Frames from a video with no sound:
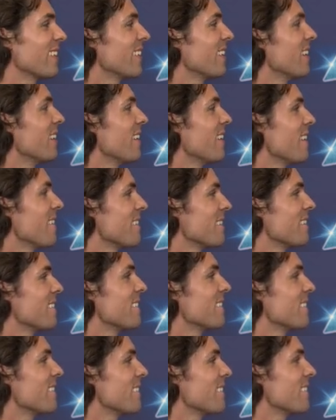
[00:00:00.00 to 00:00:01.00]

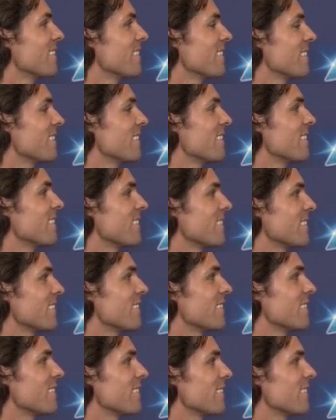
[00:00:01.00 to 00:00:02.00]

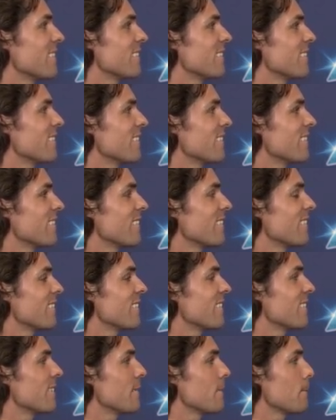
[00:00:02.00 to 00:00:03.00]

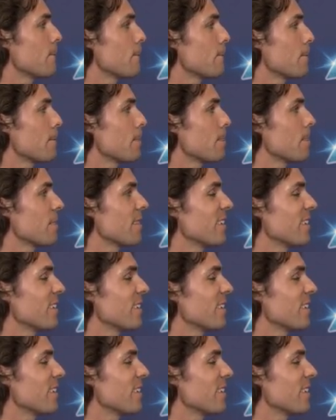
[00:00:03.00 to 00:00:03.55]
(silent)